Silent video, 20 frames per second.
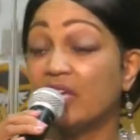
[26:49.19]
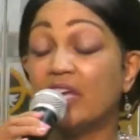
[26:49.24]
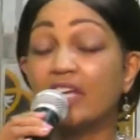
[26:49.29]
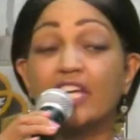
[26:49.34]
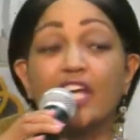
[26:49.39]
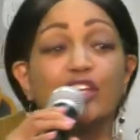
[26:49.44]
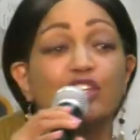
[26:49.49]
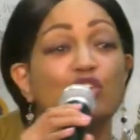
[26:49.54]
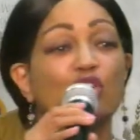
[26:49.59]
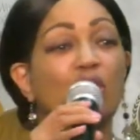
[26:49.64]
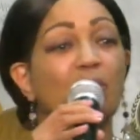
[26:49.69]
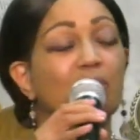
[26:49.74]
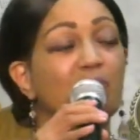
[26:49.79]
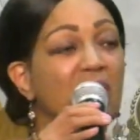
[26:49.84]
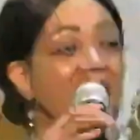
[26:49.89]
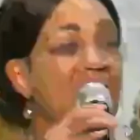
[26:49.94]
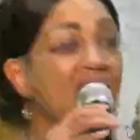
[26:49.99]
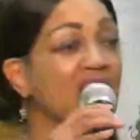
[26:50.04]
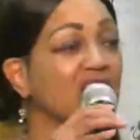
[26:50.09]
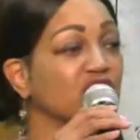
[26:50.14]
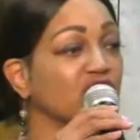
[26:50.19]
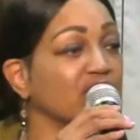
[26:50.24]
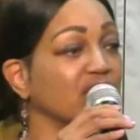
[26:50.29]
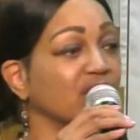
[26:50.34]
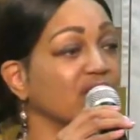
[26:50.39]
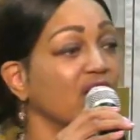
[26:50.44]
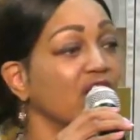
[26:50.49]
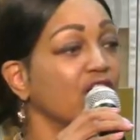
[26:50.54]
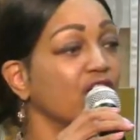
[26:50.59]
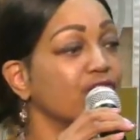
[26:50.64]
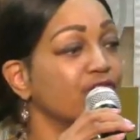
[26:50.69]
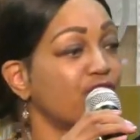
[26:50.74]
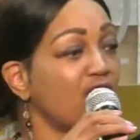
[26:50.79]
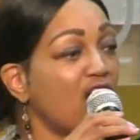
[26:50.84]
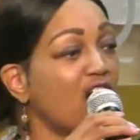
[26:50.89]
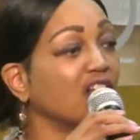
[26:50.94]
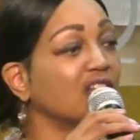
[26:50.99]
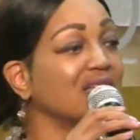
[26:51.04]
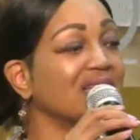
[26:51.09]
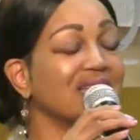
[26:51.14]
Can you imagine
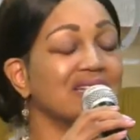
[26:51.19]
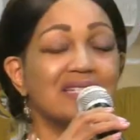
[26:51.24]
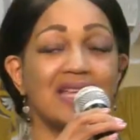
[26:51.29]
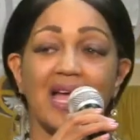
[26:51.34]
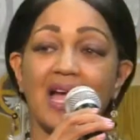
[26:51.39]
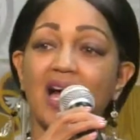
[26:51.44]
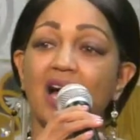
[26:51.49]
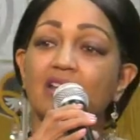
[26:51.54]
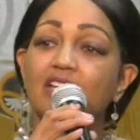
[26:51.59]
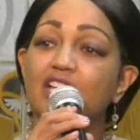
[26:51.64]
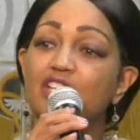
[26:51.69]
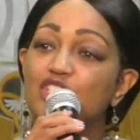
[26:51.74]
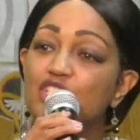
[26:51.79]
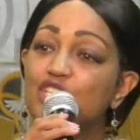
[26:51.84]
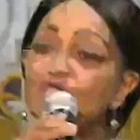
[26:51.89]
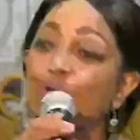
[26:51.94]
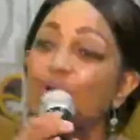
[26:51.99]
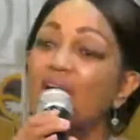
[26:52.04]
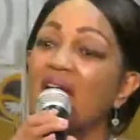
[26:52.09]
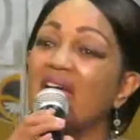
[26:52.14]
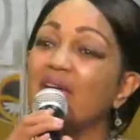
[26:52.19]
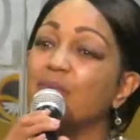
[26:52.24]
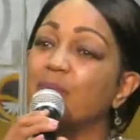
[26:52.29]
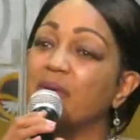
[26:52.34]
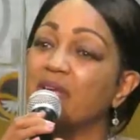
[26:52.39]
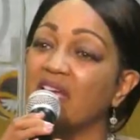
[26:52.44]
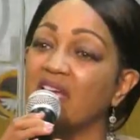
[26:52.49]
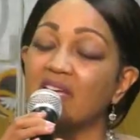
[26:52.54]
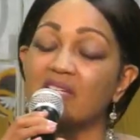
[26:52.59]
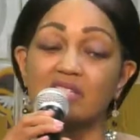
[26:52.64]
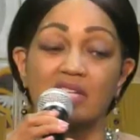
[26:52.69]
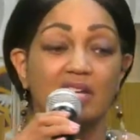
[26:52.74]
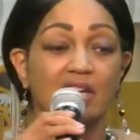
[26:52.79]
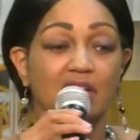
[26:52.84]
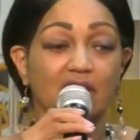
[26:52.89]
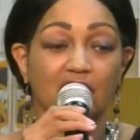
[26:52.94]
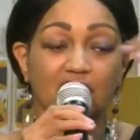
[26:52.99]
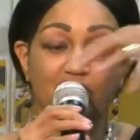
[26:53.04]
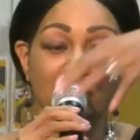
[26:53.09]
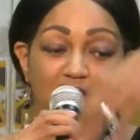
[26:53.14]
falling down into a pit,
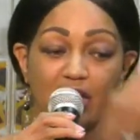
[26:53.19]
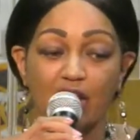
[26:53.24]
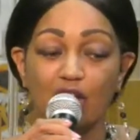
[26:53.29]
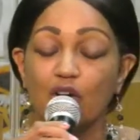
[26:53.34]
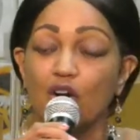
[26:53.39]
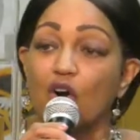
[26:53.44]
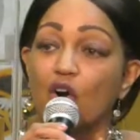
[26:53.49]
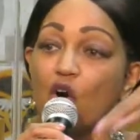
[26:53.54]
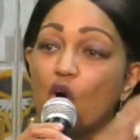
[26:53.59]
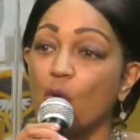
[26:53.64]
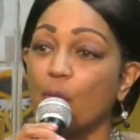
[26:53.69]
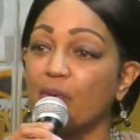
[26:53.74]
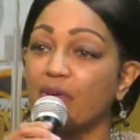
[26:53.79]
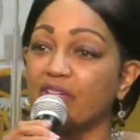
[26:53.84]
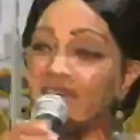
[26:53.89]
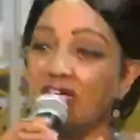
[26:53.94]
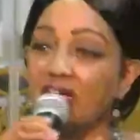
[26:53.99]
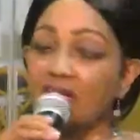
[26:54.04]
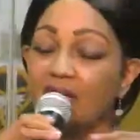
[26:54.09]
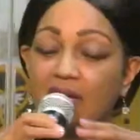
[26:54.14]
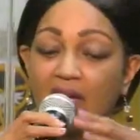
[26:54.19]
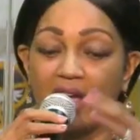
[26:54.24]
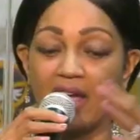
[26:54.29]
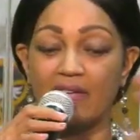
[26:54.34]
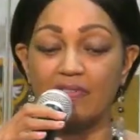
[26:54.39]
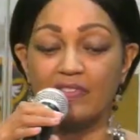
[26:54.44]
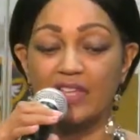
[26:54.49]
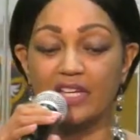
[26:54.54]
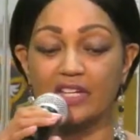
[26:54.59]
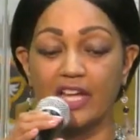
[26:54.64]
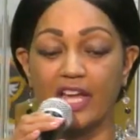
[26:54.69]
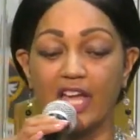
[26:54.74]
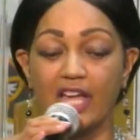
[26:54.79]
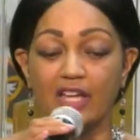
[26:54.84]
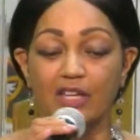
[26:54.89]
narrow opening, and then a